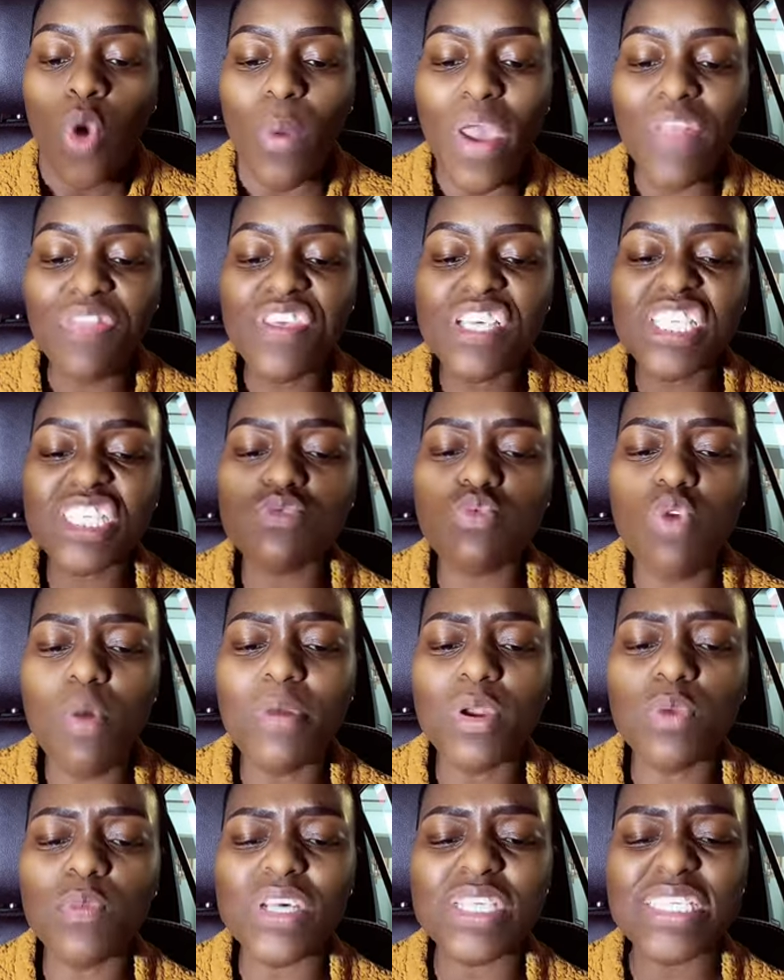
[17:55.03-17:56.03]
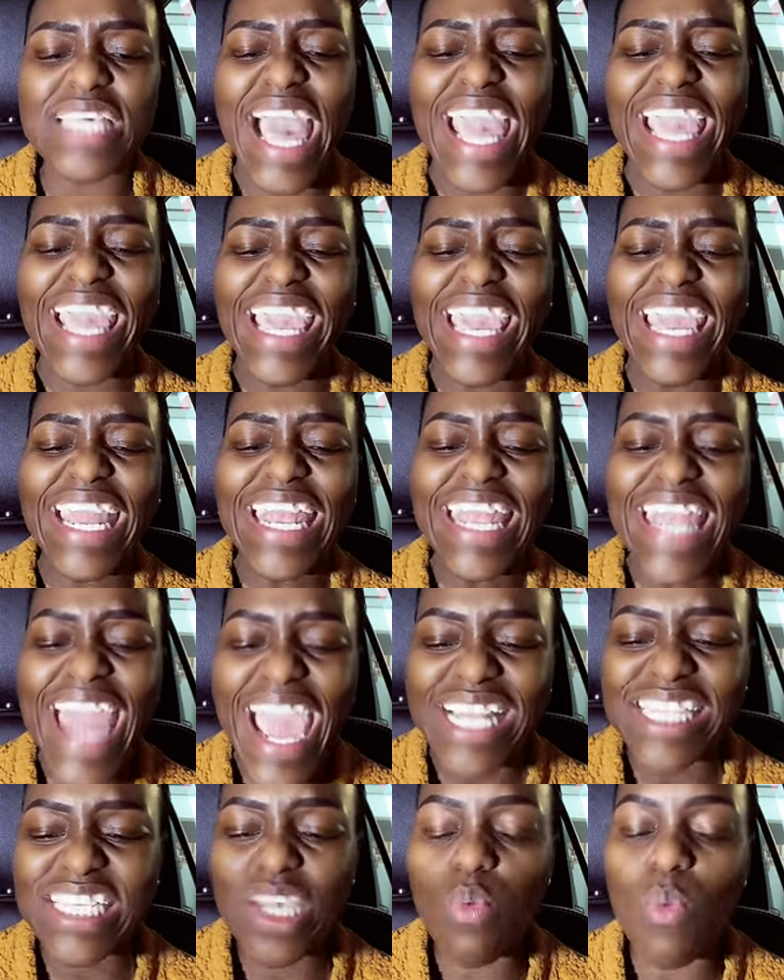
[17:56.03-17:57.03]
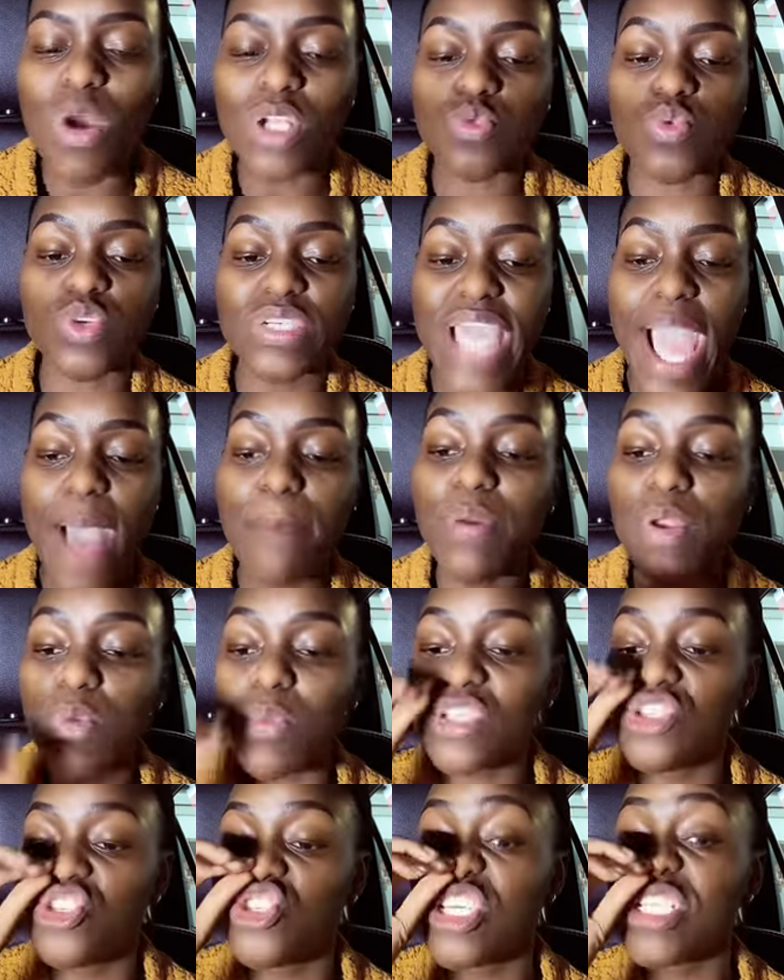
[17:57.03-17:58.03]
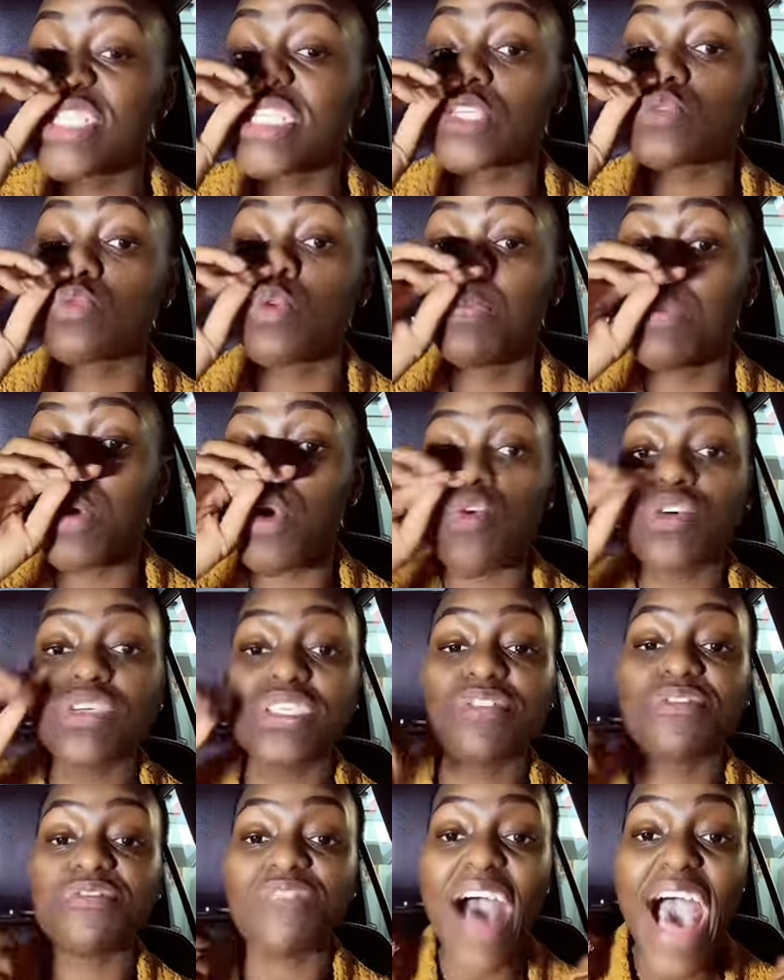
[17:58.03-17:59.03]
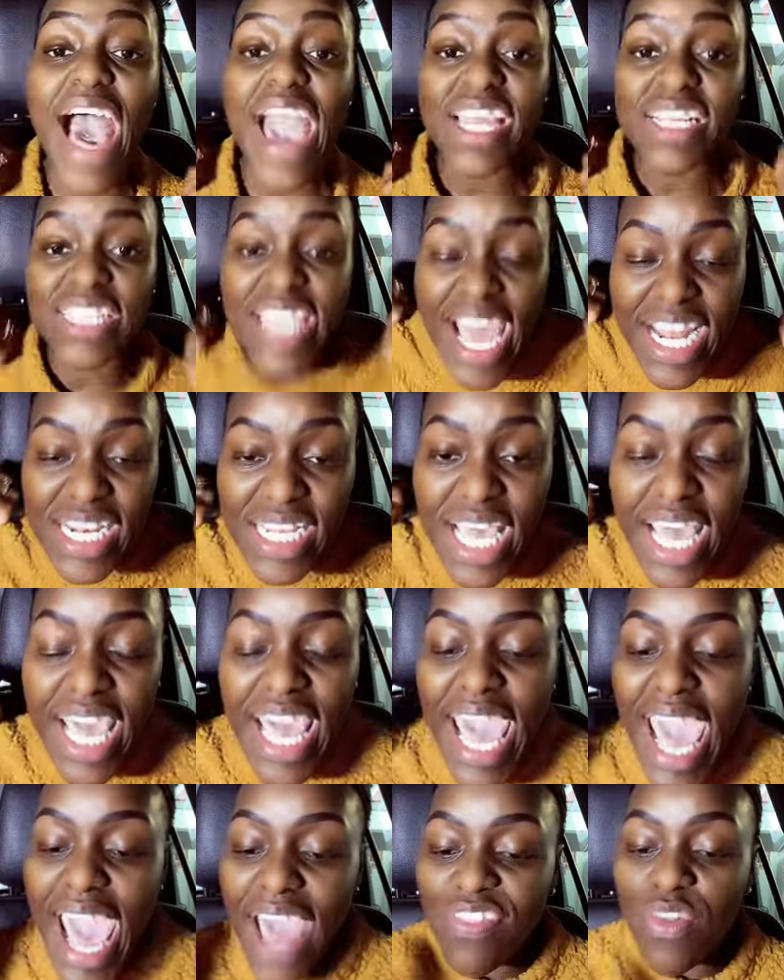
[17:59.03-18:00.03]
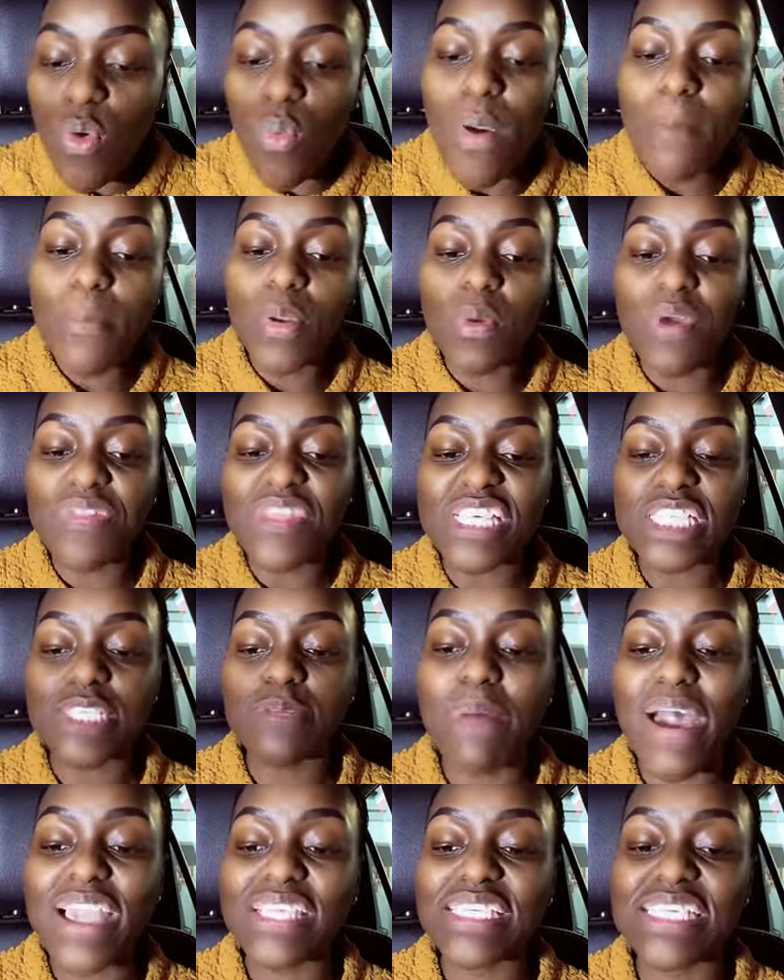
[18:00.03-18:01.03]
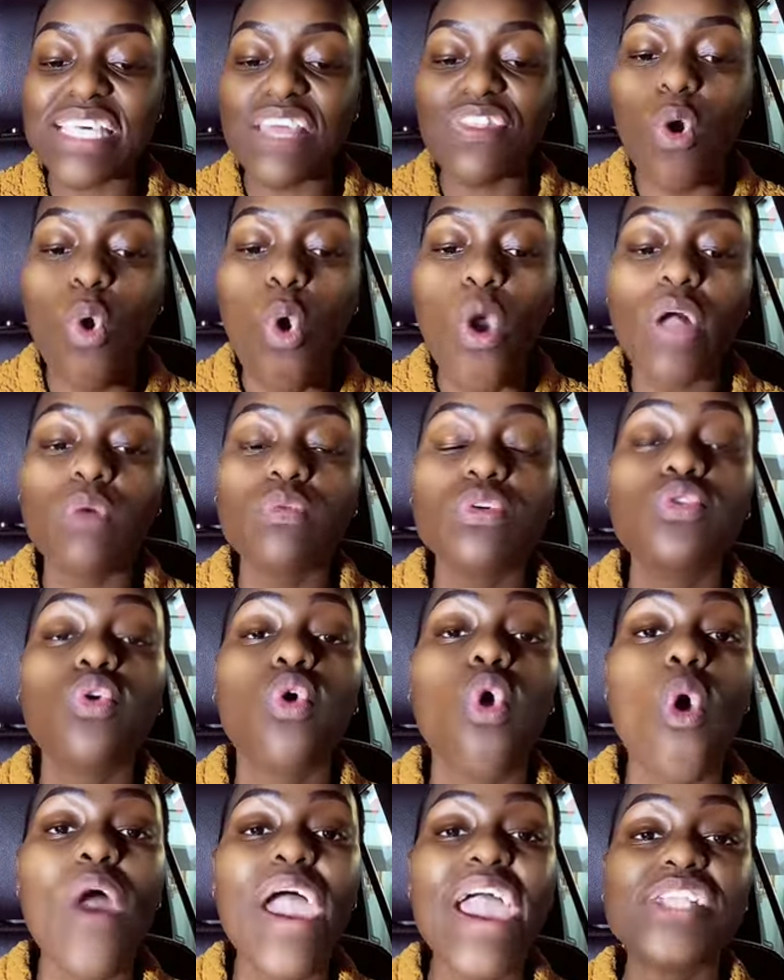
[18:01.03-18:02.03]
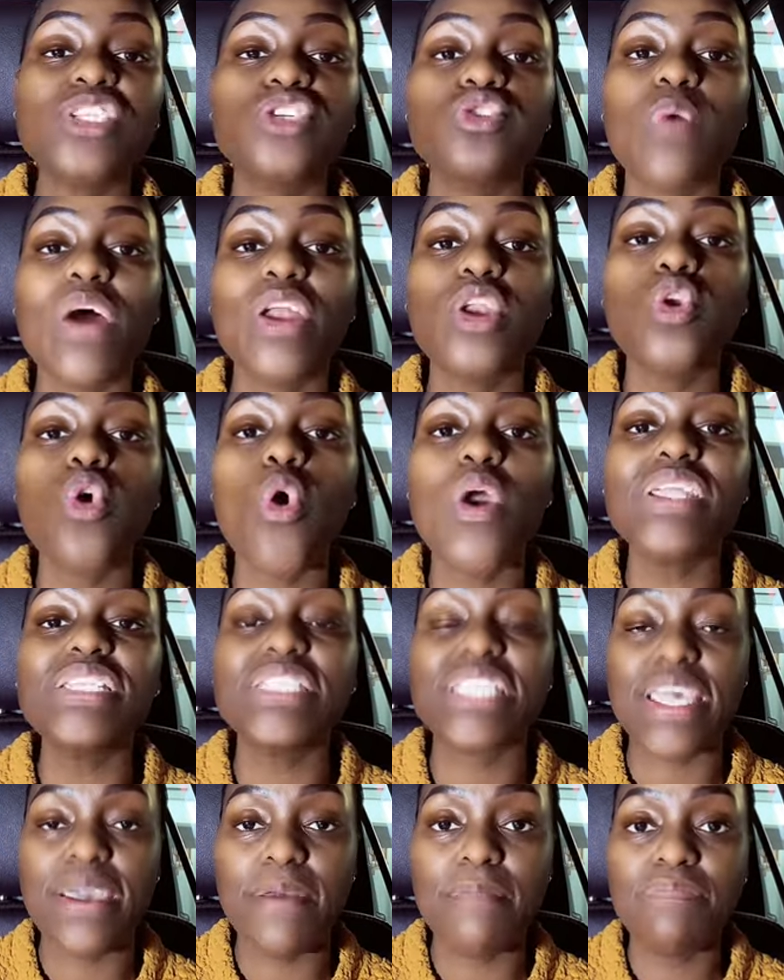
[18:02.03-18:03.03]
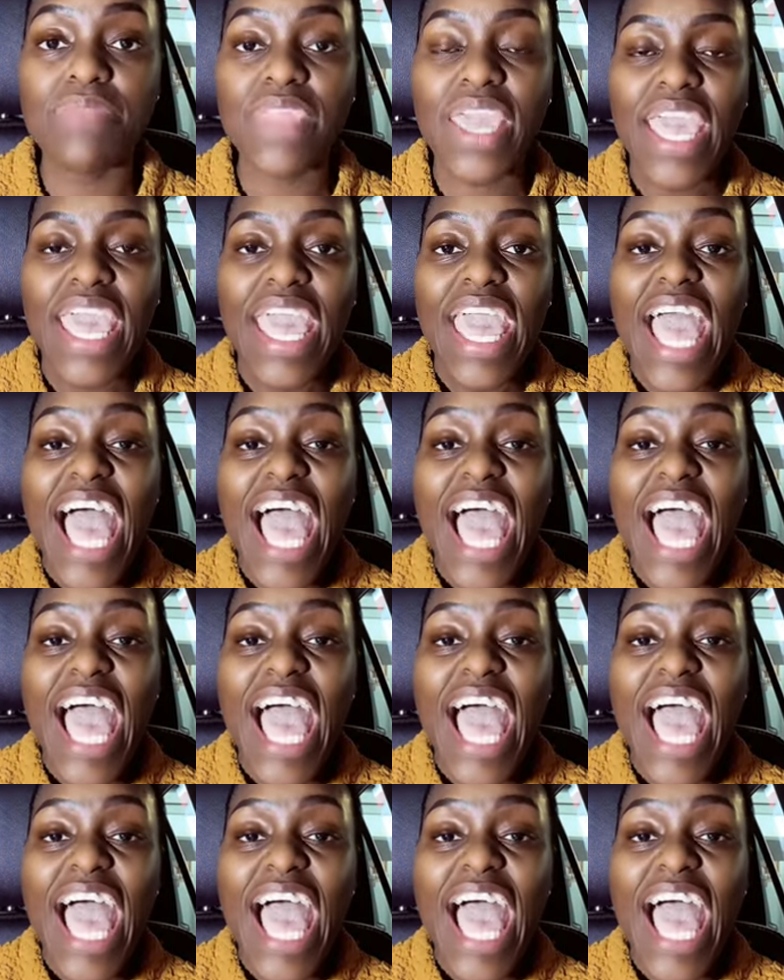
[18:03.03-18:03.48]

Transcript: when this woman was enacting what would happen when Jesus would be crucified and the women with the spices and the oil would go and to anoint him,